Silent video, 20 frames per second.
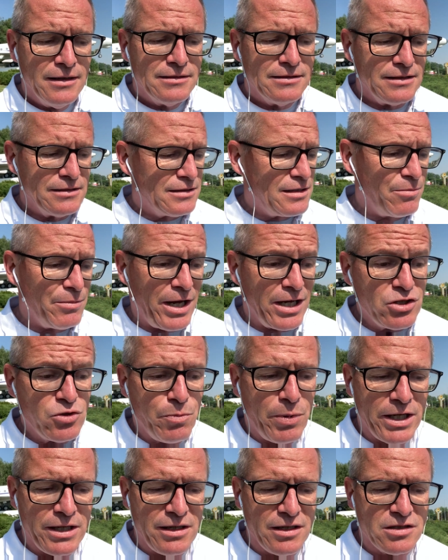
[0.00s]
This is the much
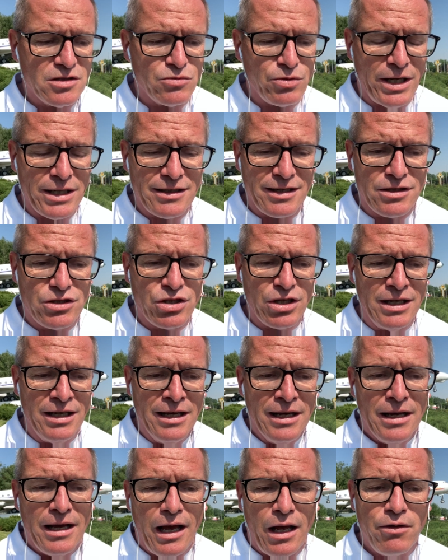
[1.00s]
better strategy,
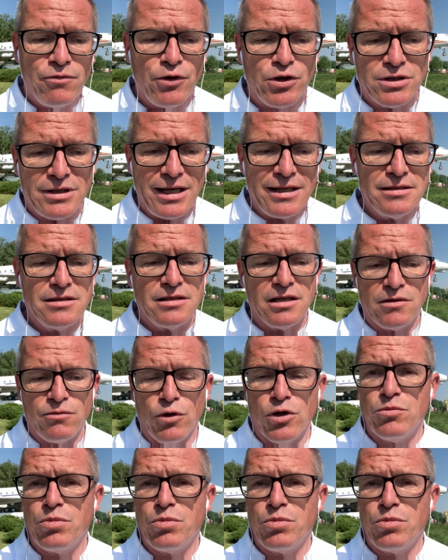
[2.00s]
and for this it would